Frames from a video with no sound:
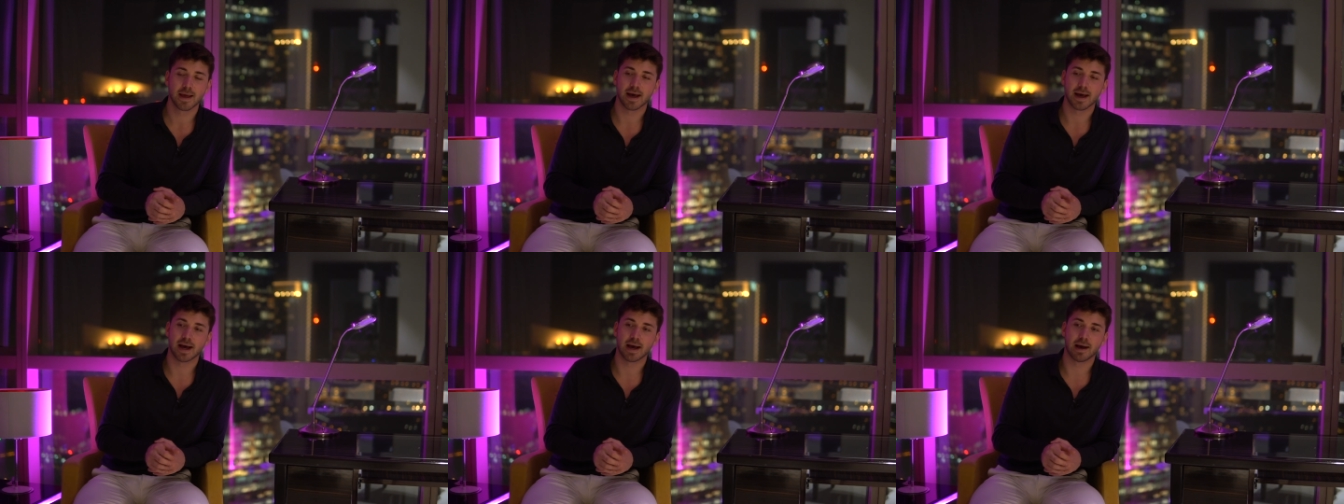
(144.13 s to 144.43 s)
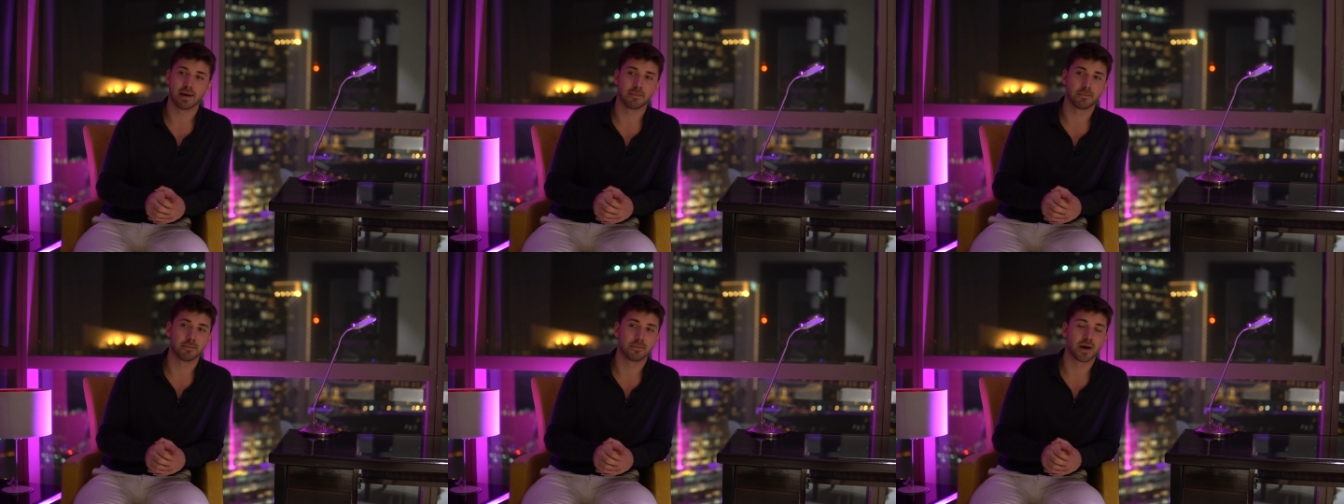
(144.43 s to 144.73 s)

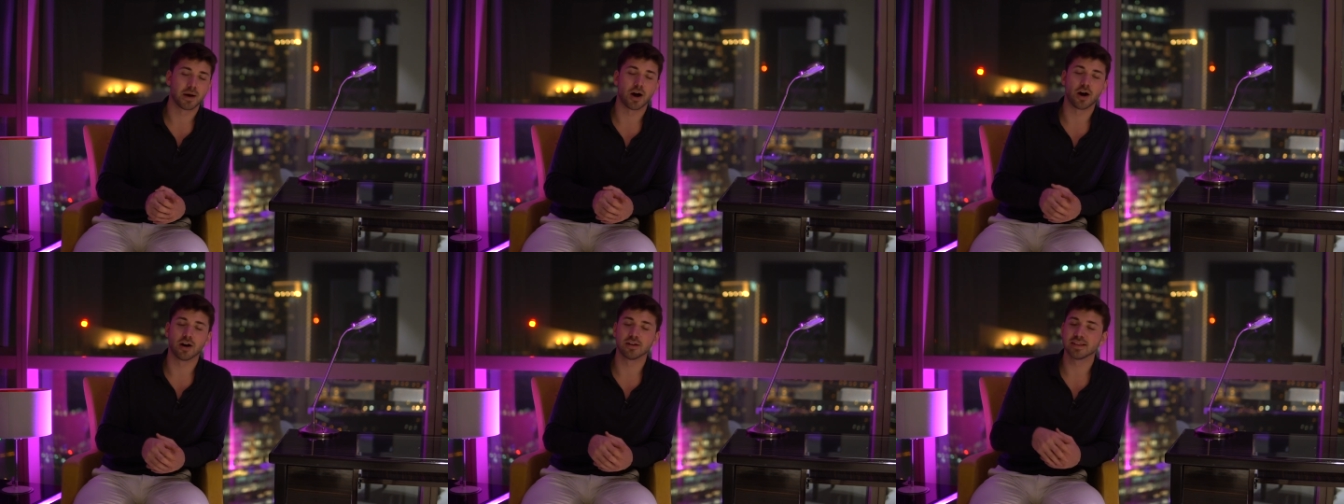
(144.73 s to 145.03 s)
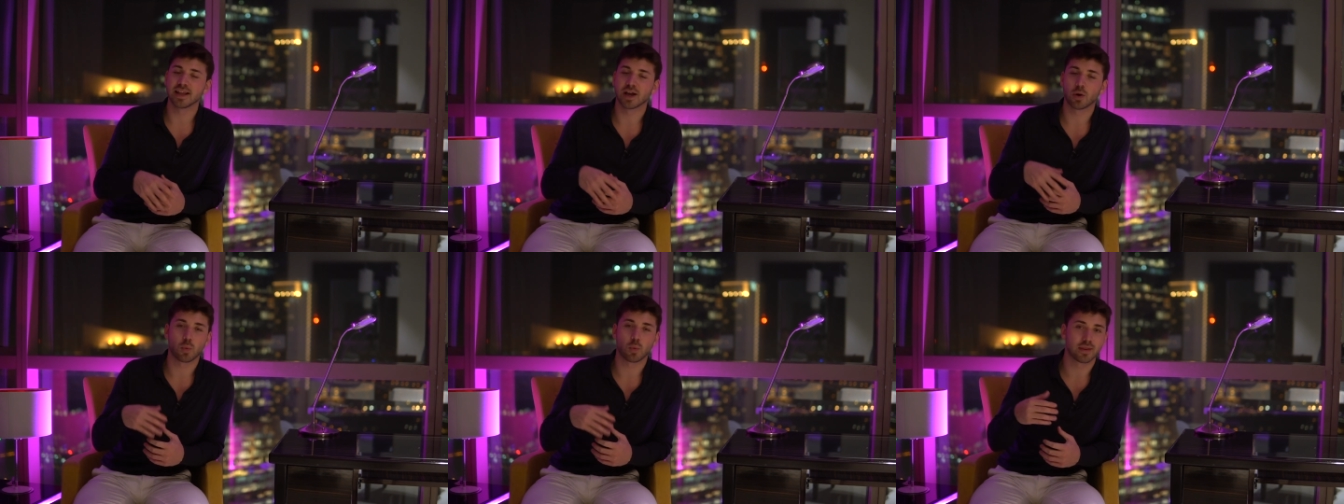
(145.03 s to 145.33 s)
um, on
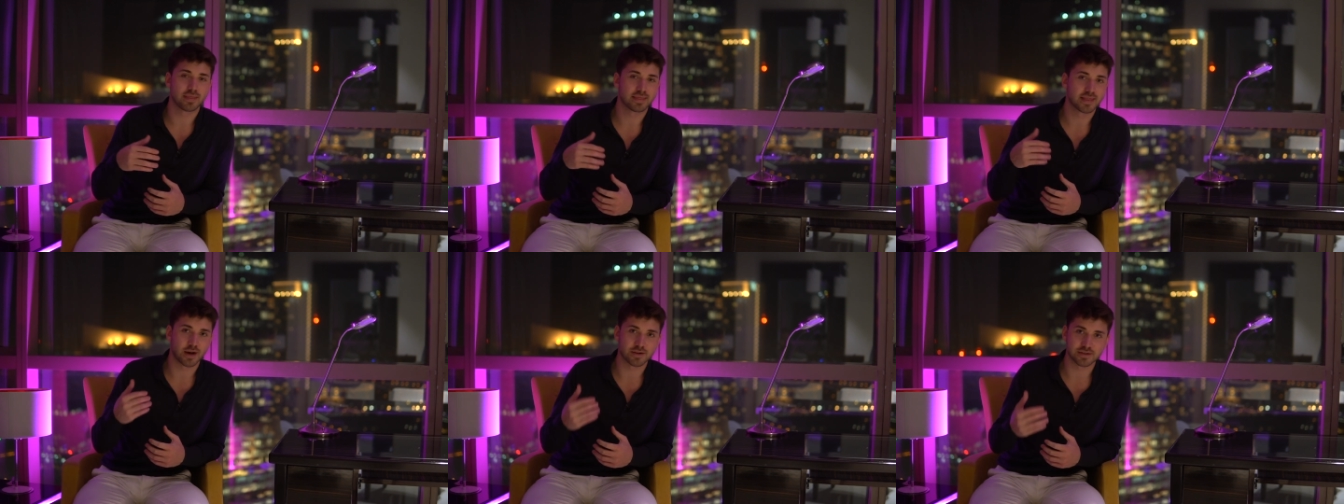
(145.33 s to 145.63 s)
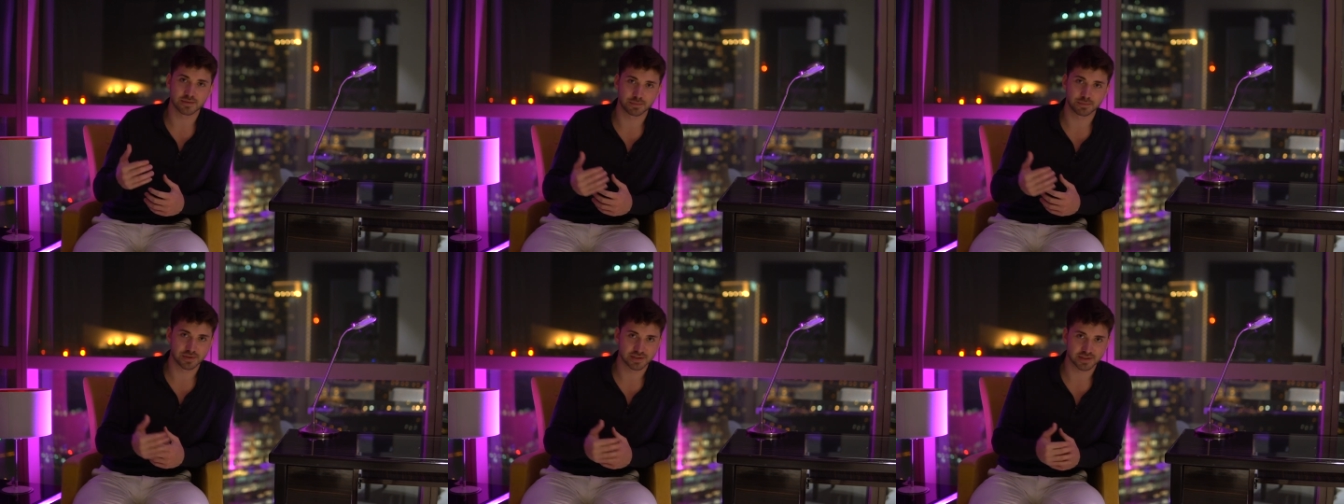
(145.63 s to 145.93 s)
like
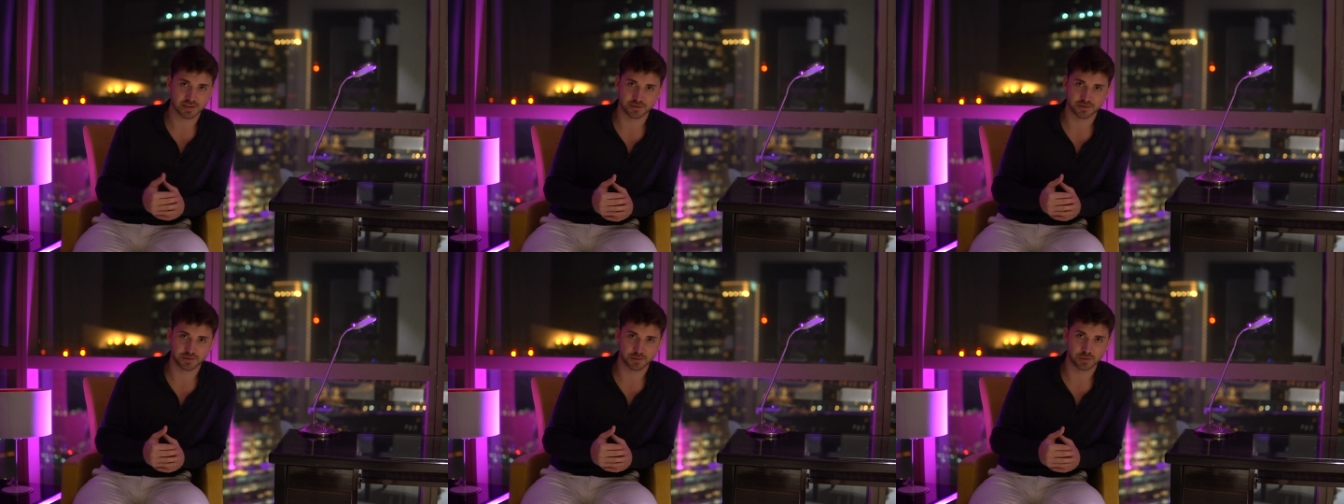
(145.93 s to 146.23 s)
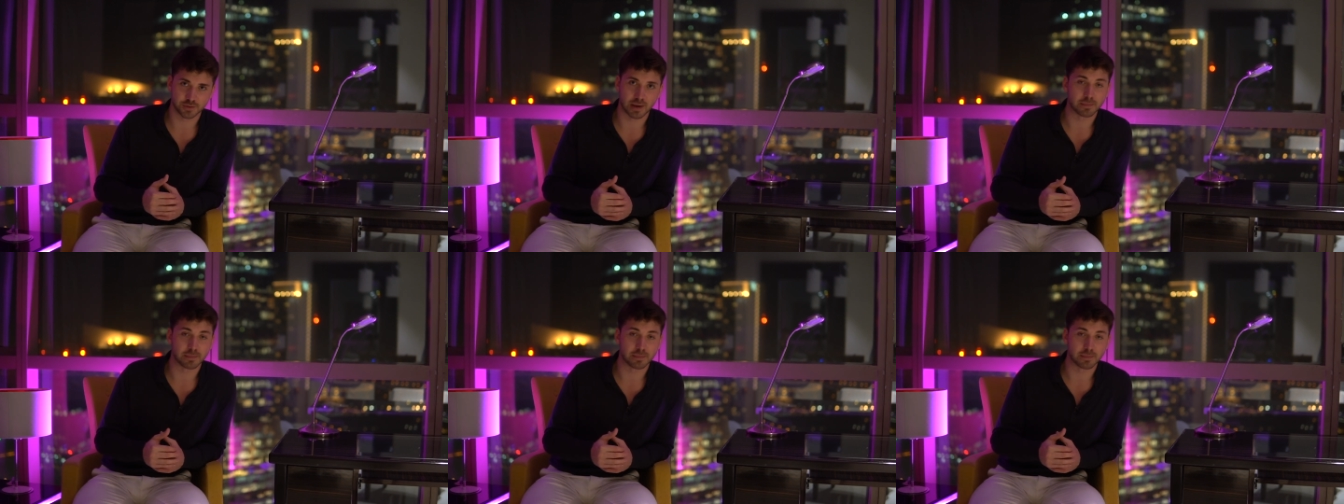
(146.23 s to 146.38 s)
1000% true.